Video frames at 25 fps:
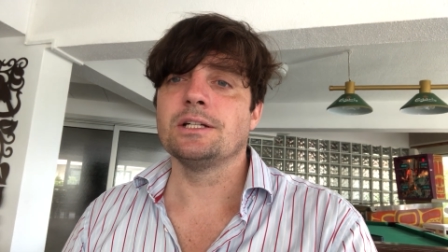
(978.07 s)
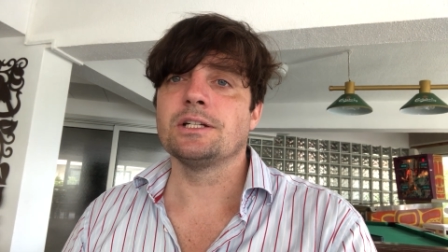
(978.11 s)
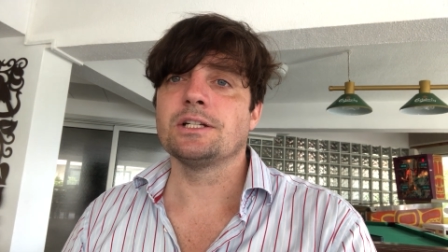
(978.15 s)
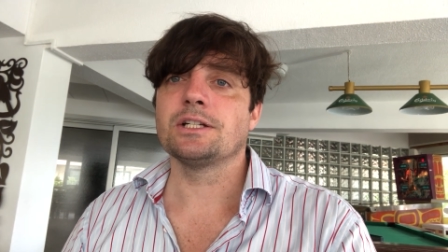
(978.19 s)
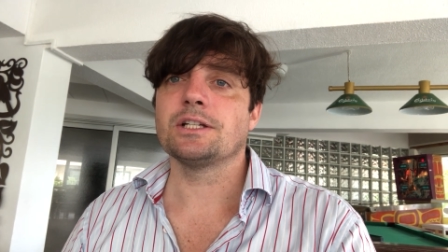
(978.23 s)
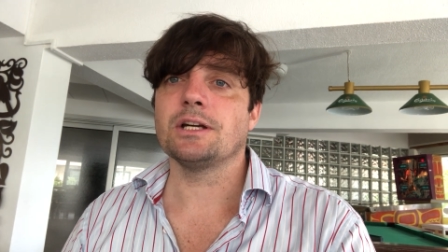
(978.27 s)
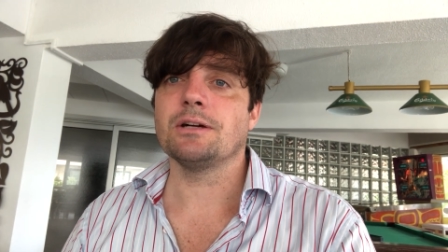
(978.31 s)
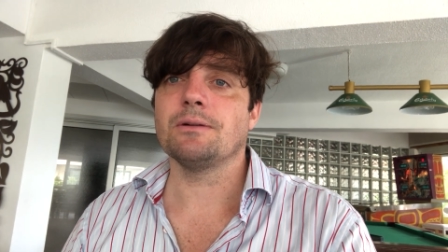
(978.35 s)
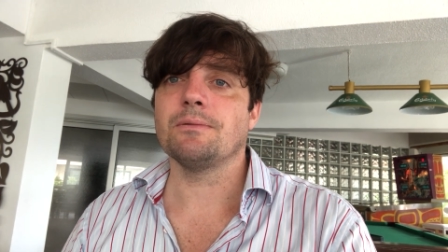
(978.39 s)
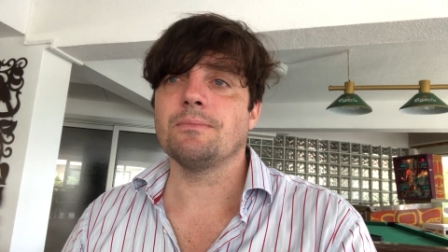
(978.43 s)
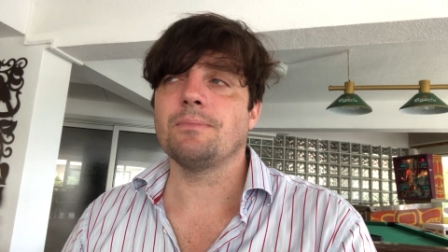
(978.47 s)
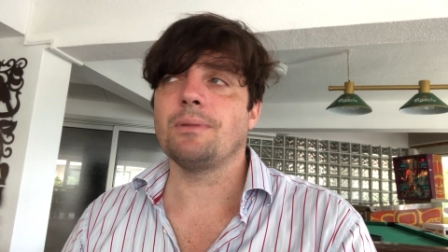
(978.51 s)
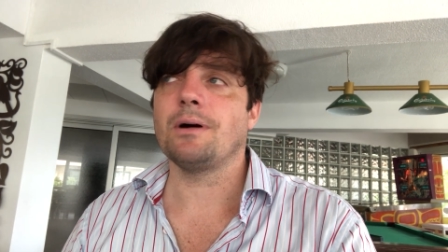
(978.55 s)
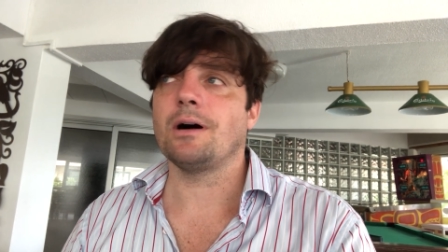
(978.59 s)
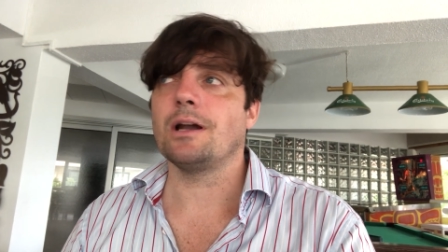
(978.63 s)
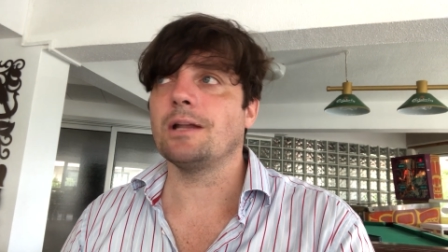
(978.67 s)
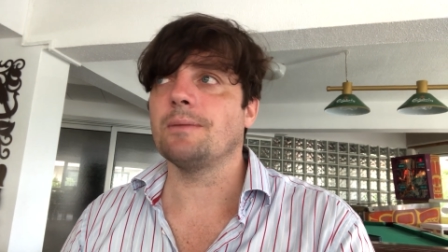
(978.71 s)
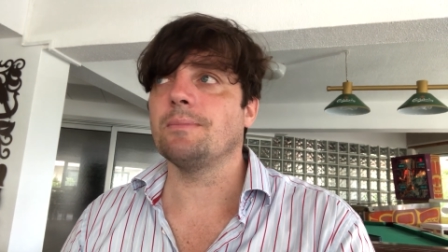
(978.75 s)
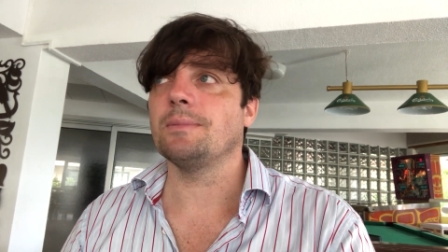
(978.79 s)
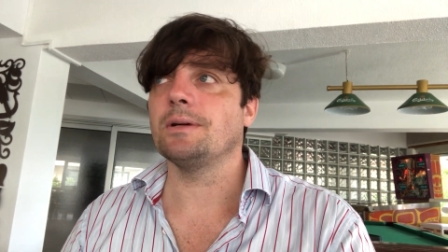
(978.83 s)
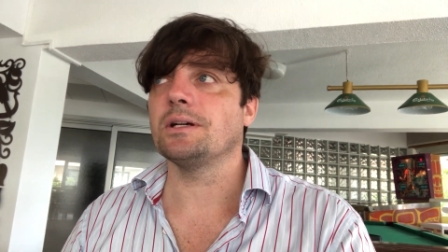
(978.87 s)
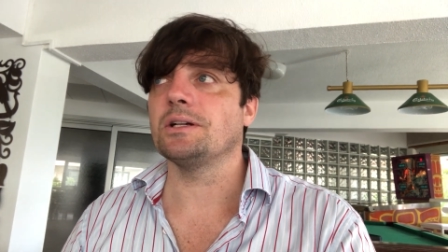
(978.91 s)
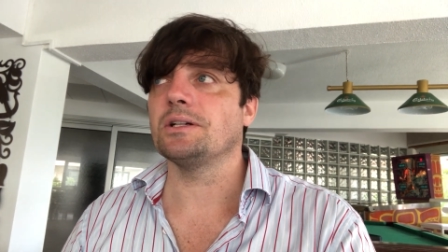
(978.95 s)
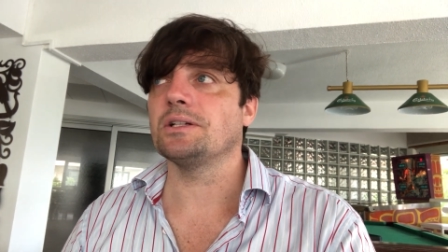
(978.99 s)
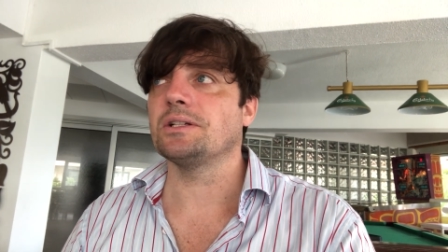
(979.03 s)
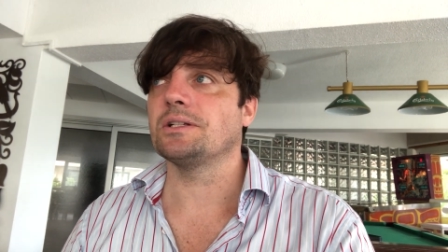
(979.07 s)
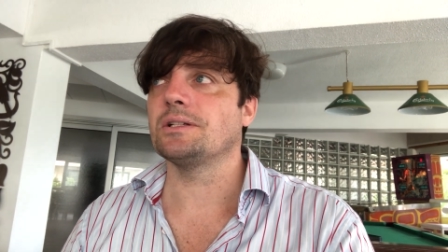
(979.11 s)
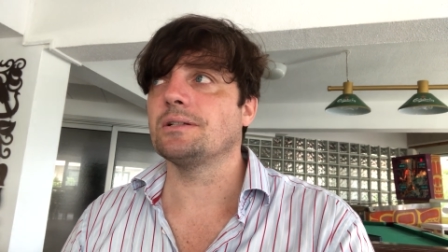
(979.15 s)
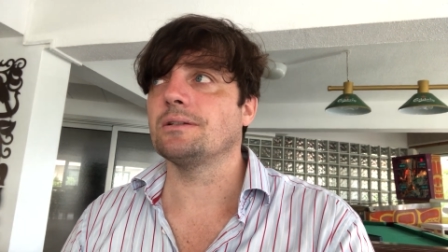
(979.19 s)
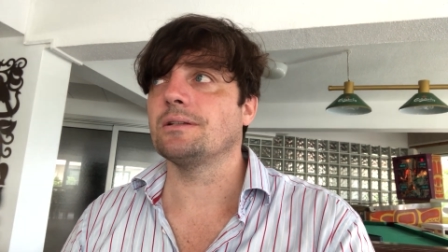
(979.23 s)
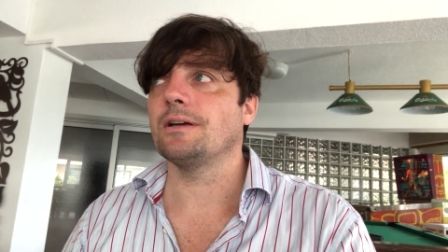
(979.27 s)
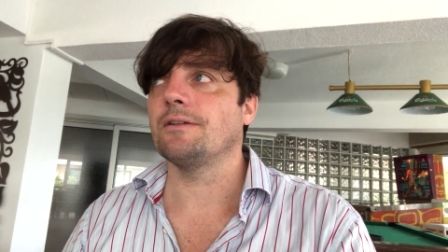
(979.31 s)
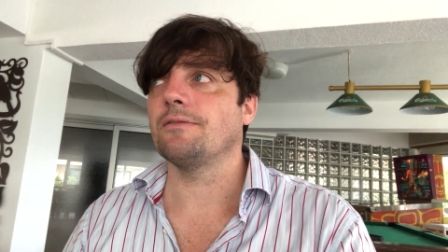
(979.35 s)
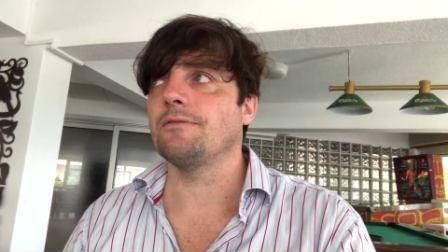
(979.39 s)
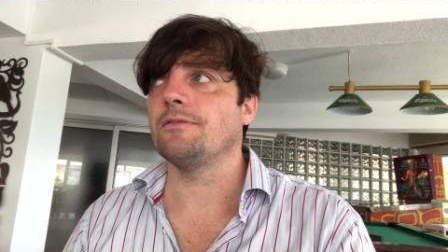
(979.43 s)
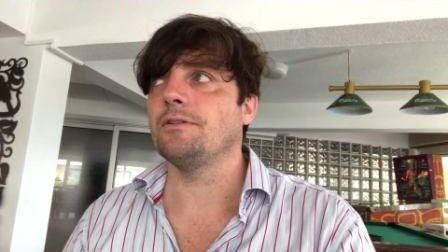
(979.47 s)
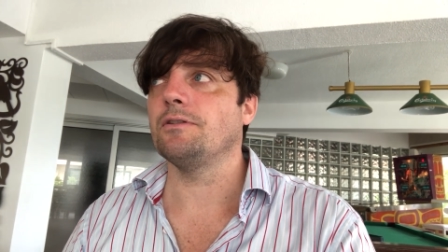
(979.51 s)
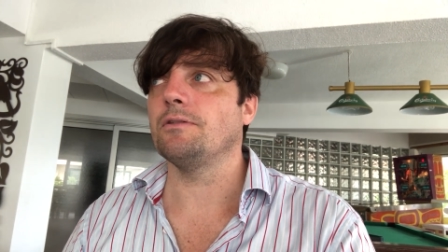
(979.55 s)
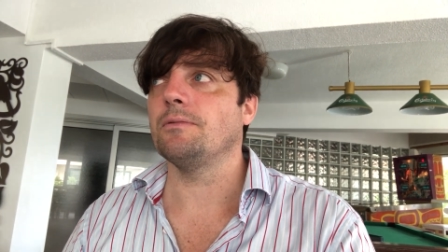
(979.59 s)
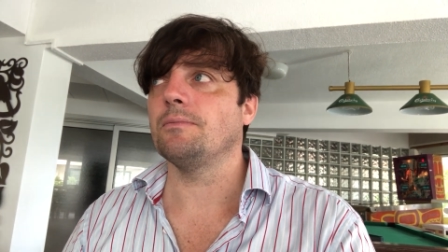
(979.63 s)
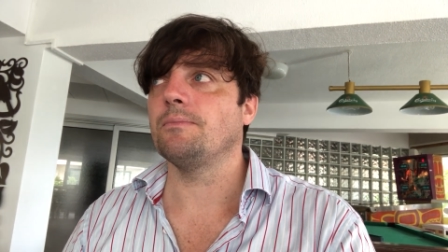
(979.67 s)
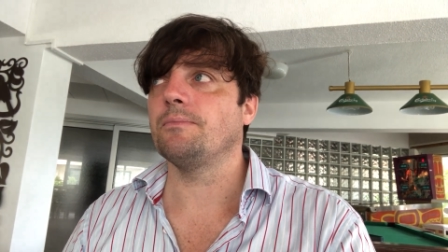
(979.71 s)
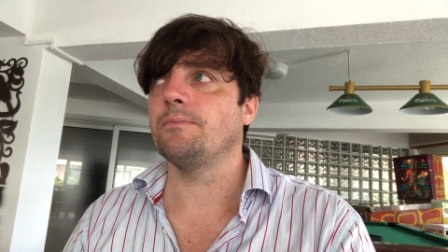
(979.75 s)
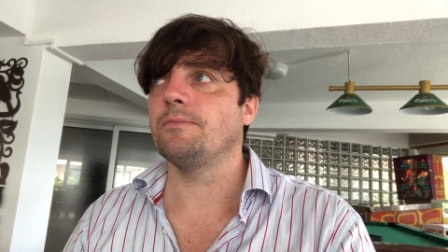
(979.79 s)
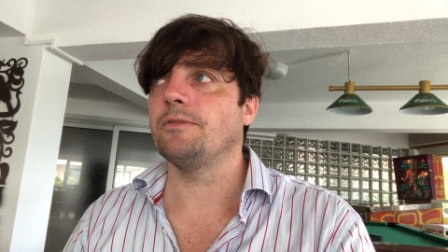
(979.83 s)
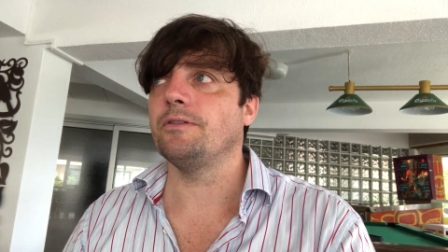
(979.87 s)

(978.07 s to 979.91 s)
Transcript: So partly because fewer,